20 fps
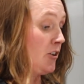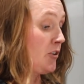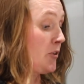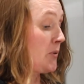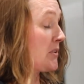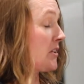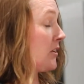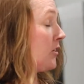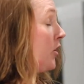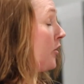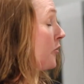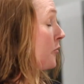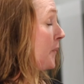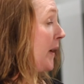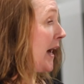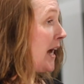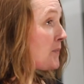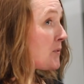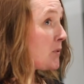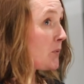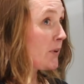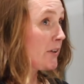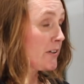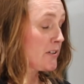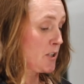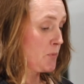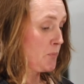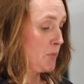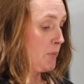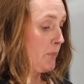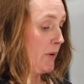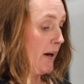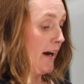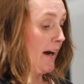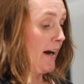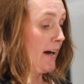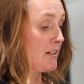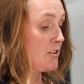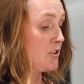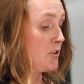There was a lot of paperwork to
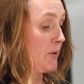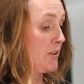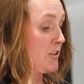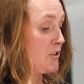prepare to